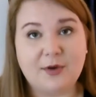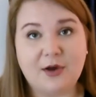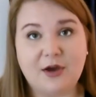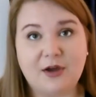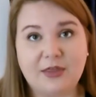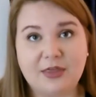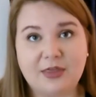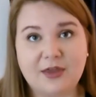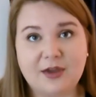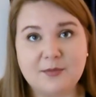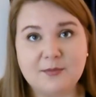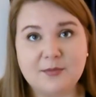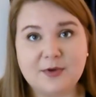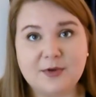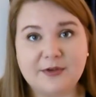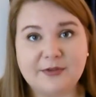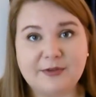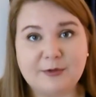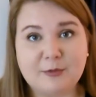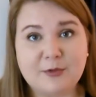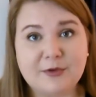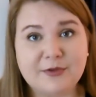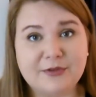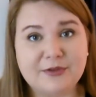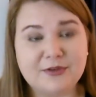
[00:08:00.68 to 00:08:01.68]
bought them, because
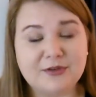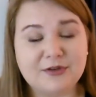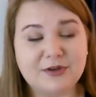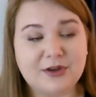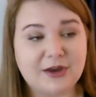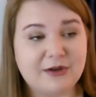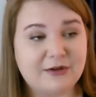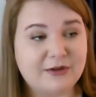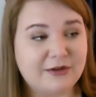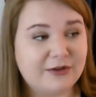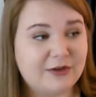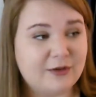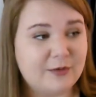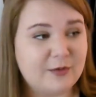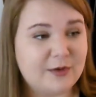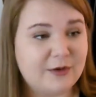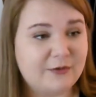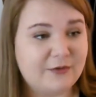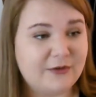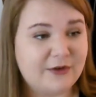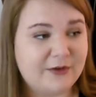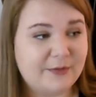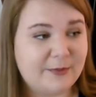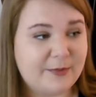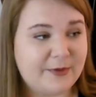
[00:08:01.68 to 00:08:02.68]
I wasn't going to, when I
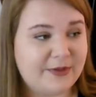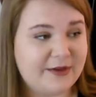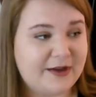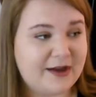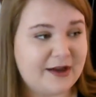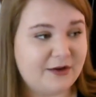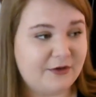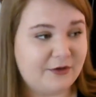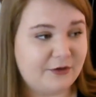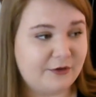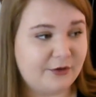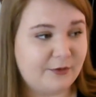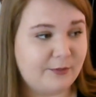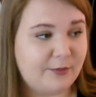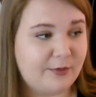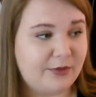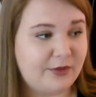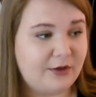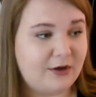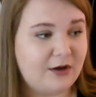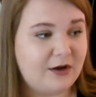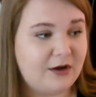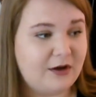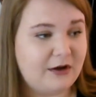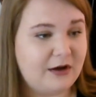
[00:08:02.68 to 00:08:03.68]
first put the candles up, I
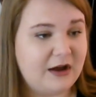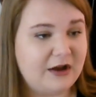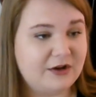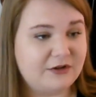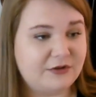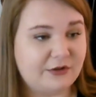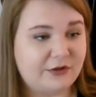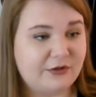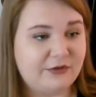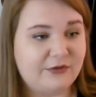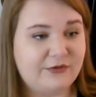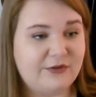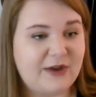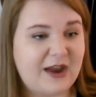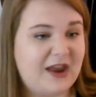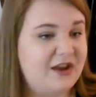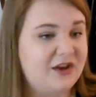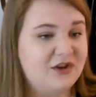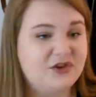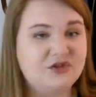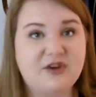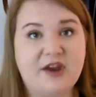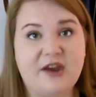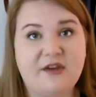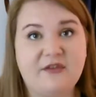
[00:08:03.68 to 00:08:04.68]
thought, oh, I'll just find a
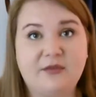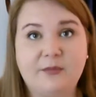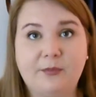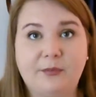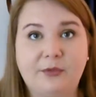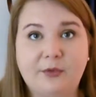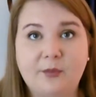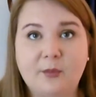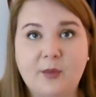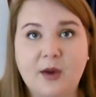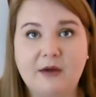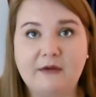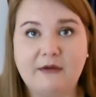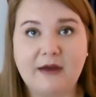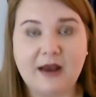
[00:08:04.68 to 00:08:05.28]
tray from somewhere